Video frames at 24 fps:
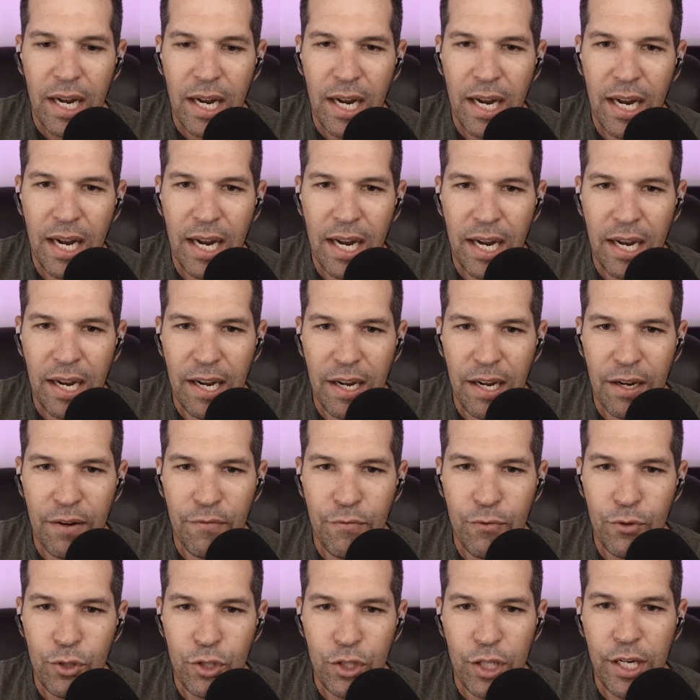
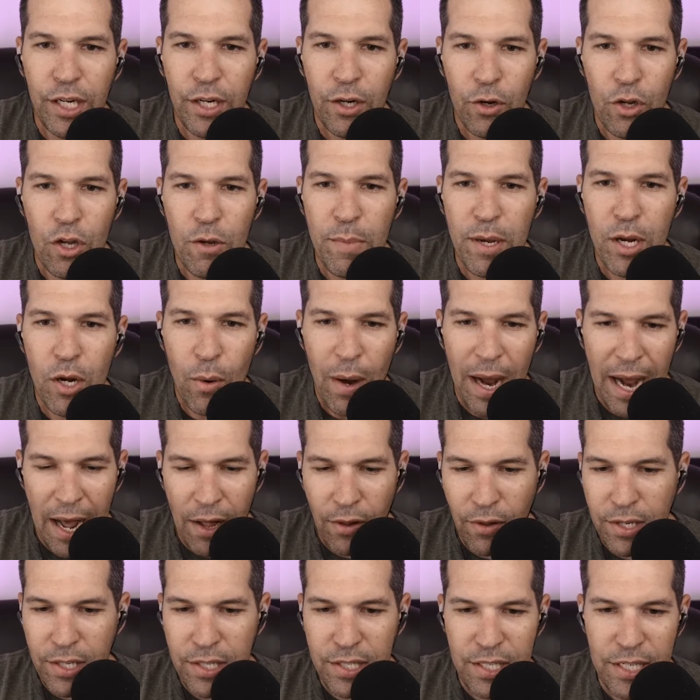Fushigi no Yumi no
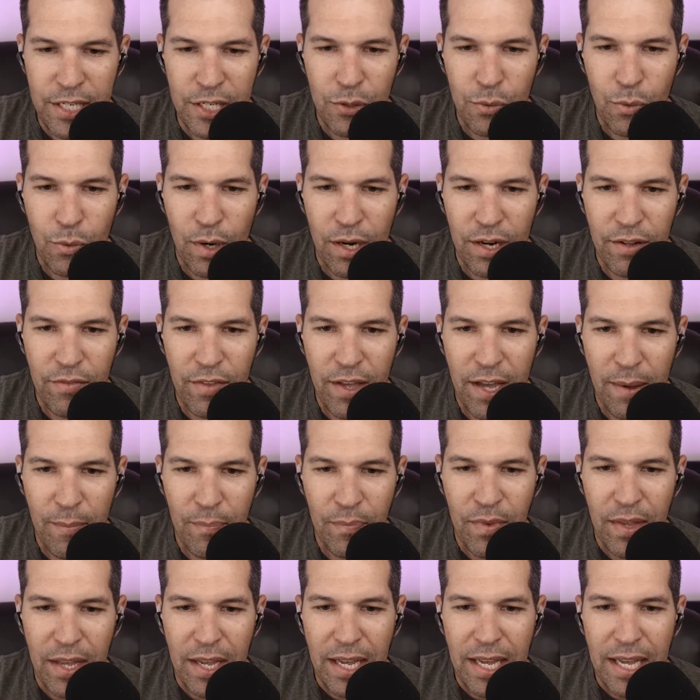Alice is one of them.
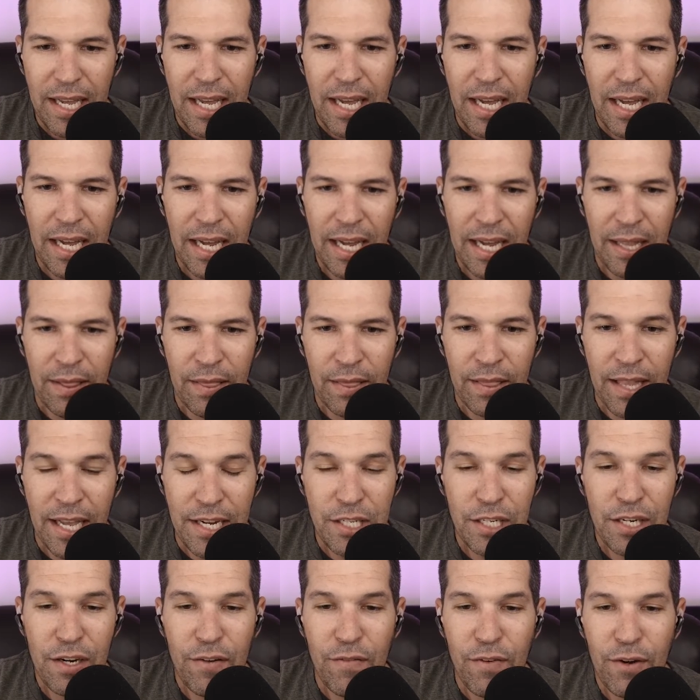
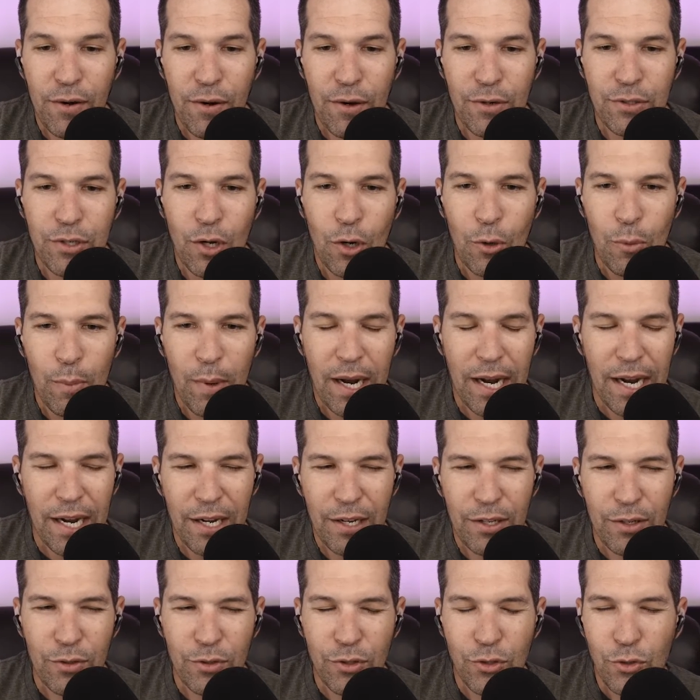Legend of Hero Tonma
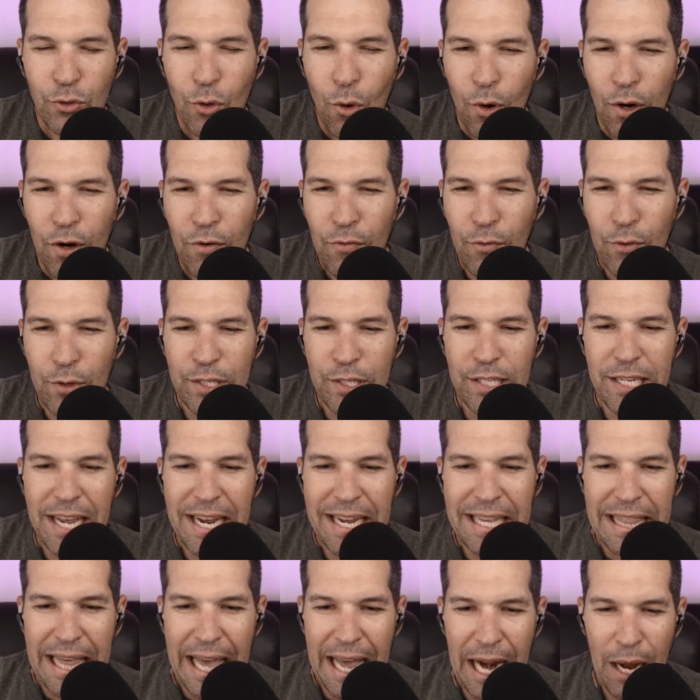sort of was
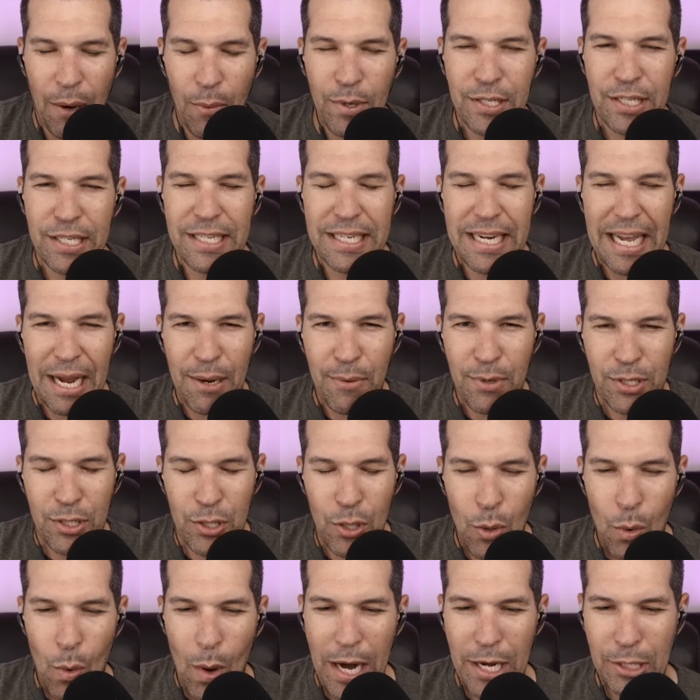like that. I
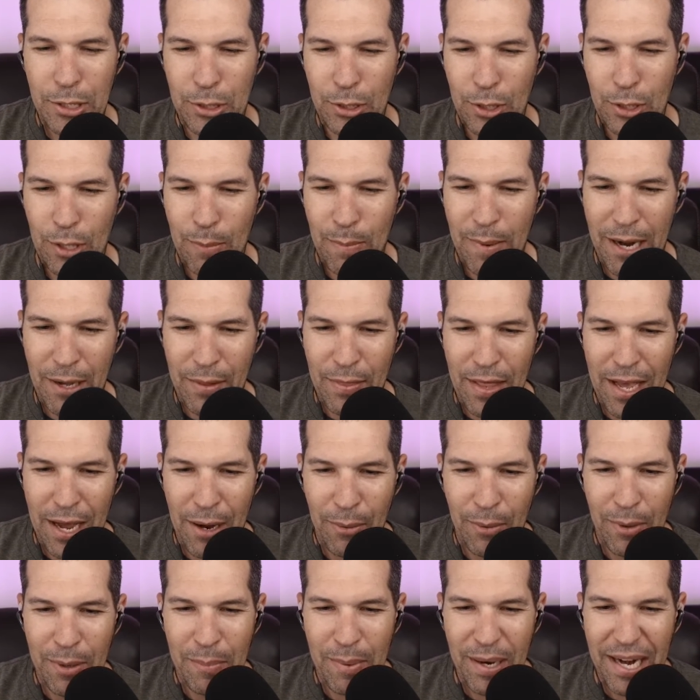wasn't quite sure about that
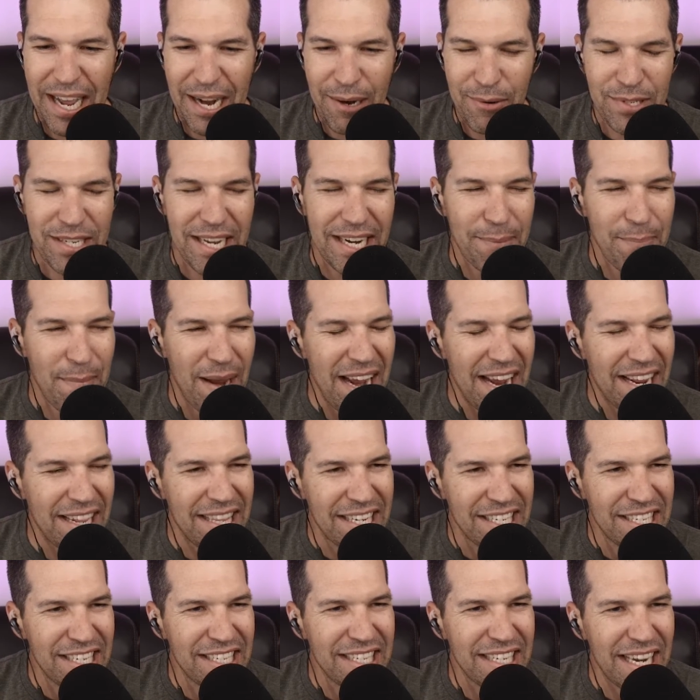one, but I was like, man,
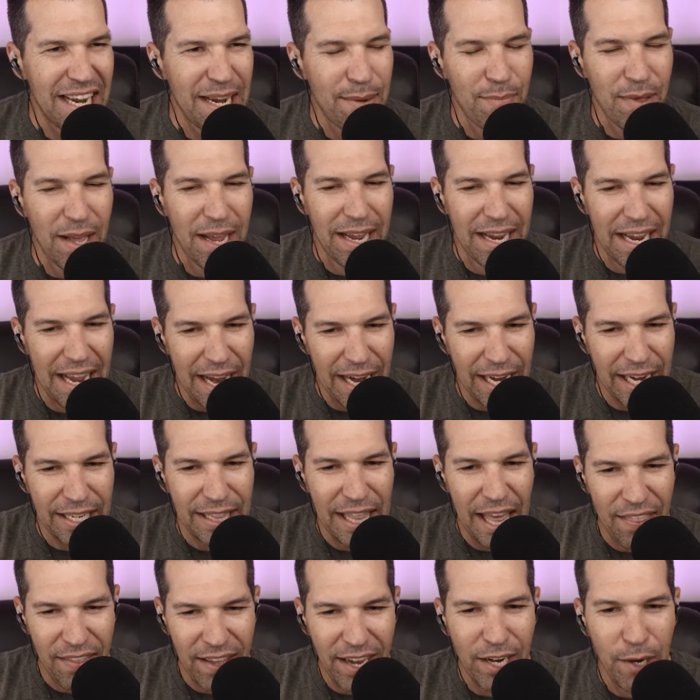this is a game that I think
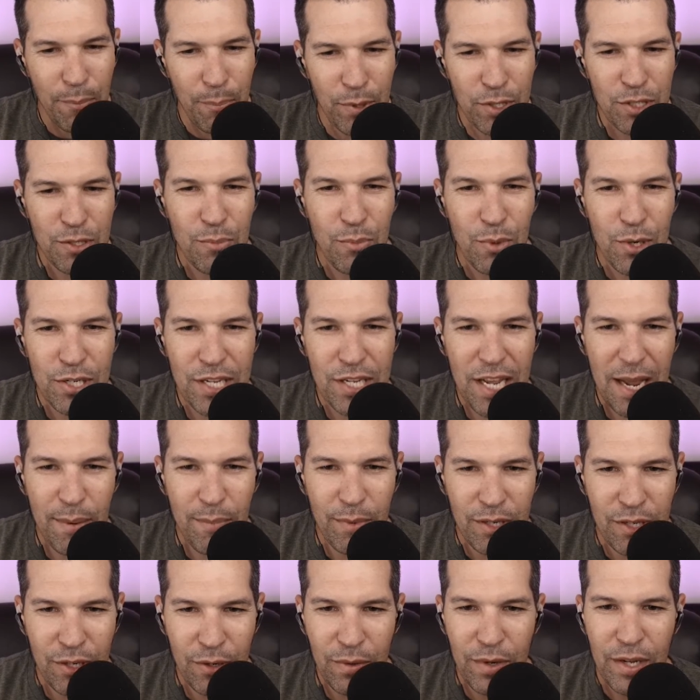I could put some more time
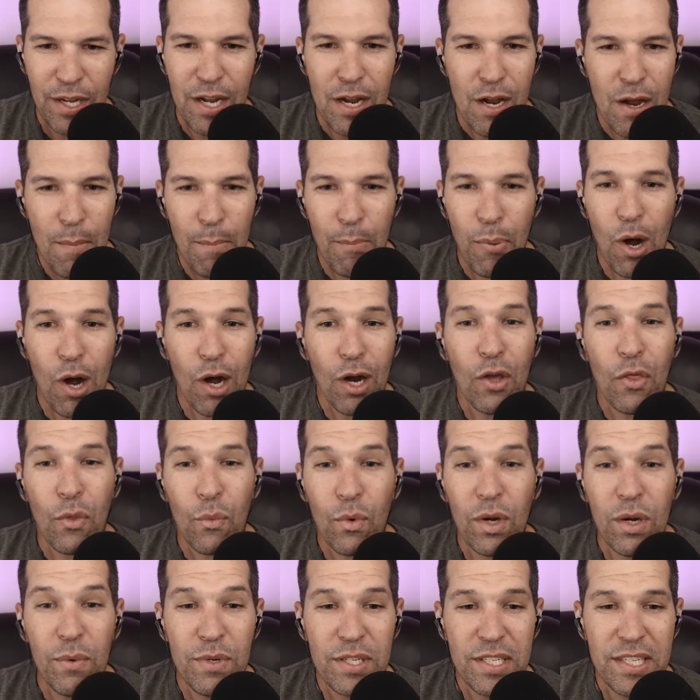into. Bonk
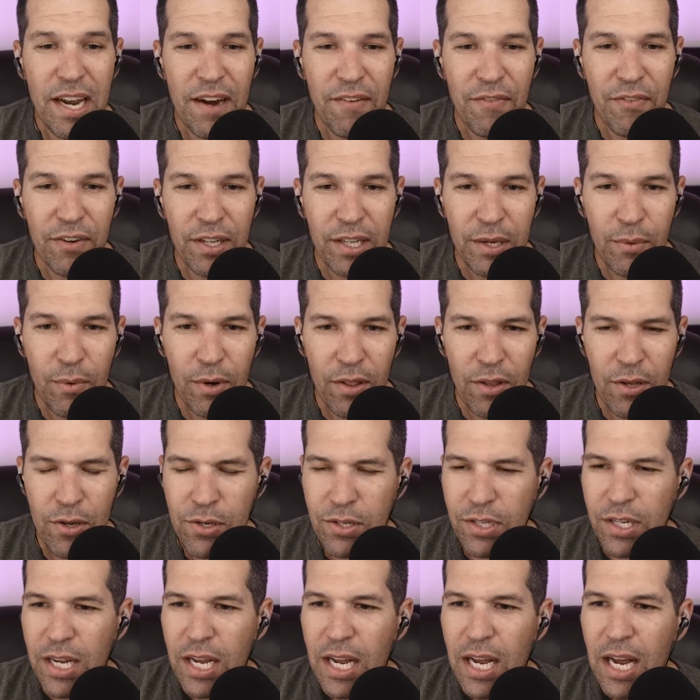3 was definitely one of
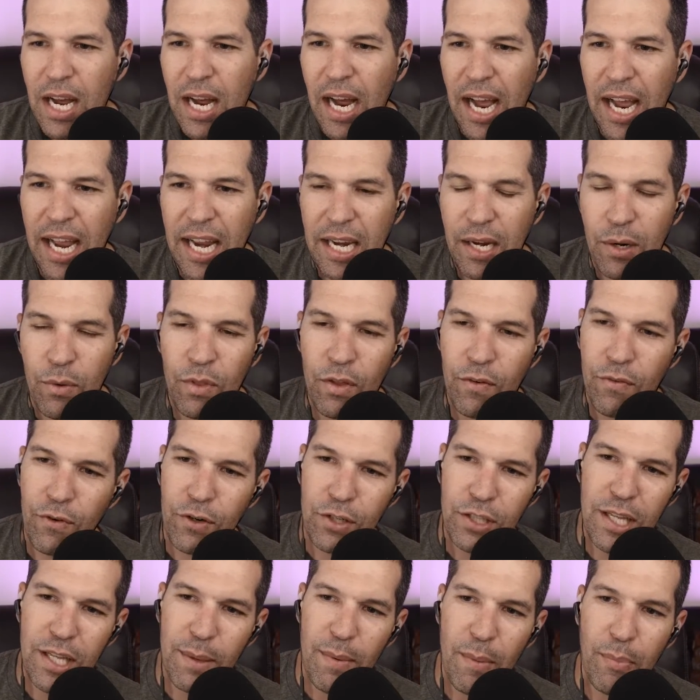those. The
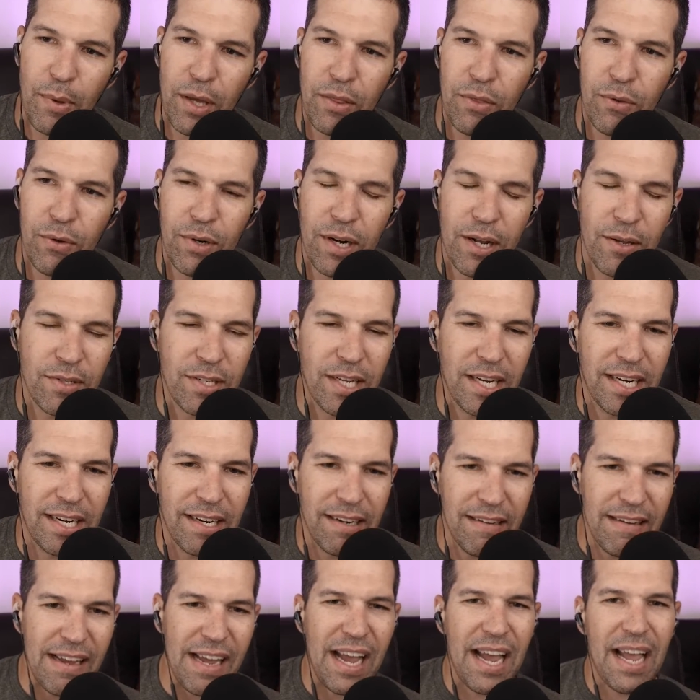first time I played through it, I was like,
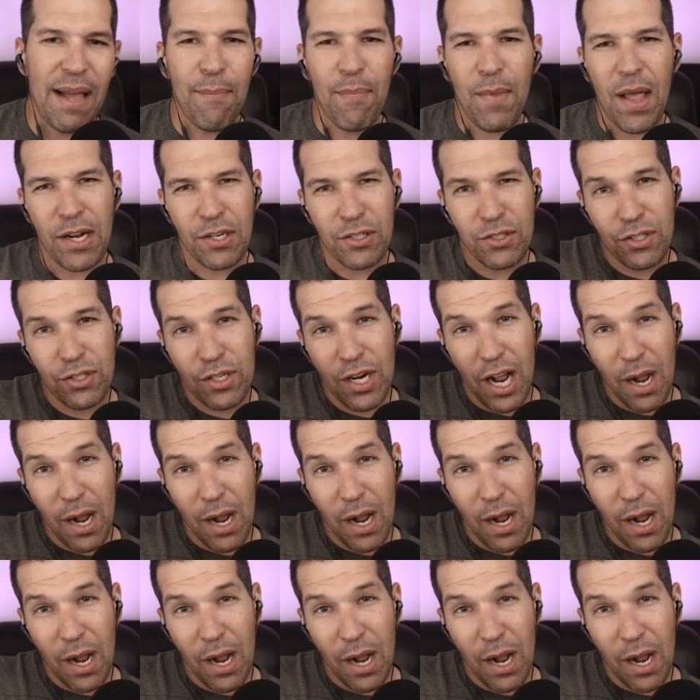I'm not sure how